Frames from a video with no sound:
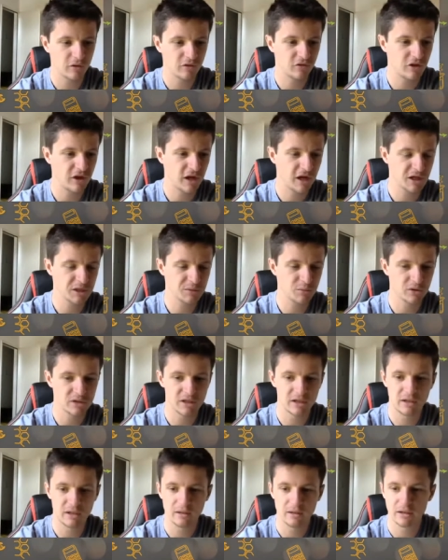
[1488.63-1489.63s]
of the
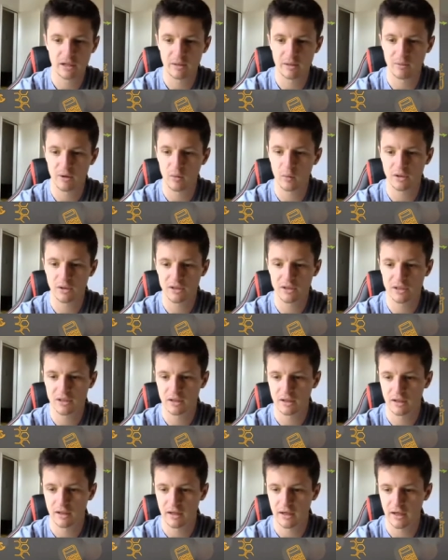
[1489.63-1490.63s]
exported clip I want,
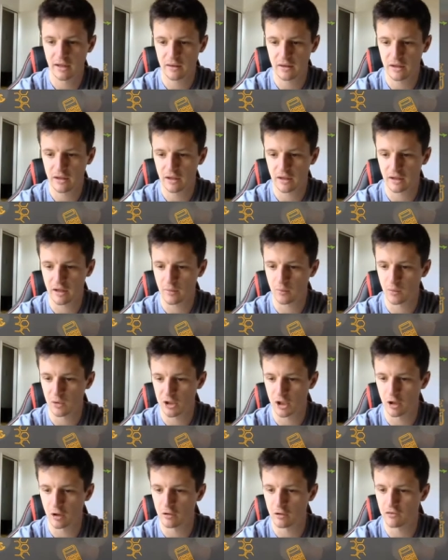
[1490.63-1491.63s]
and the and I
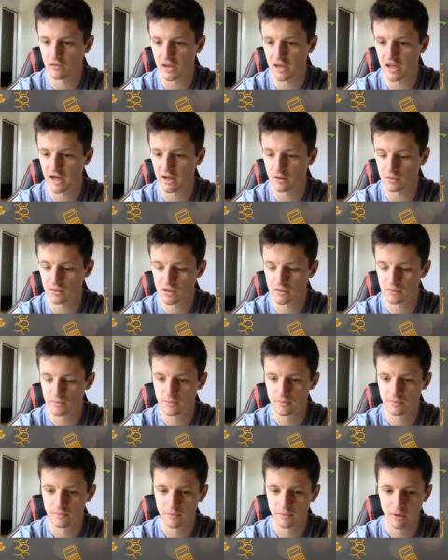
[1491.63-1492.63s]
push O for the out,
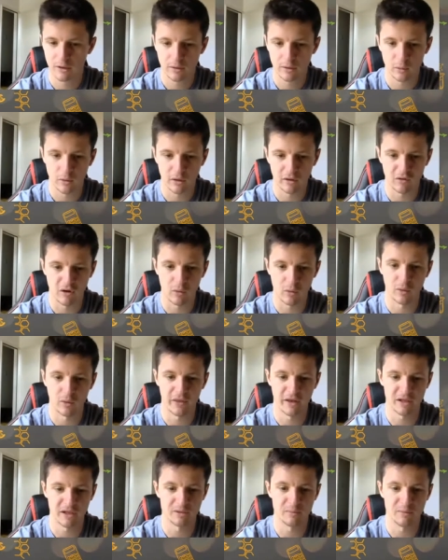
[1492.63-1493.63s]
wherever I want
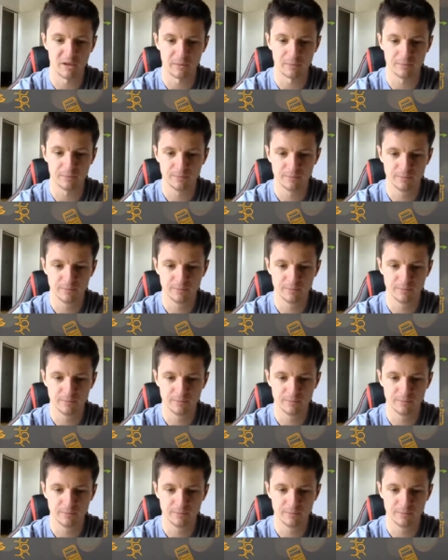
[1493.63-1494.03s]
that to be.